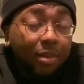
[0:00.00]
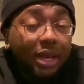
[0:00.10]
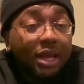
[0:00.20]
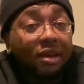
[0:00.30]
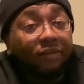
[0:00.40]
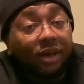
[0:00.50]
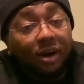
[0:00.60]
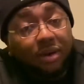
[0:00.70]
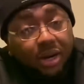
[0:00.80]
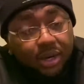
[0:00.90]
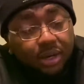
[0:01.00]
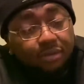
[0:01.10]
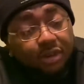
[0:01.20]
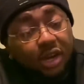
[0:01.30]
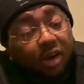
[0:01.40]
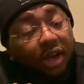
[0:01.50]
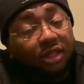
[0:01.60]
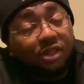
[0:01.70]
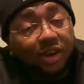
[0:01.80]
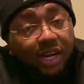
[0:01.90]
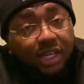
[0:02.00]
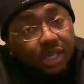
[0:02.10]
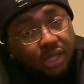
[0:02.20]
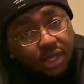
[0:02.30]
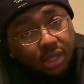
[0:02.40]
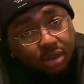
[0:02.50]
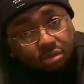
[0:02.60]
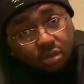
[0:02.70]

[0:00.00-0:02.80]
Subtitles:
end the vlog right here. I'm gonna go ahead and thrash this.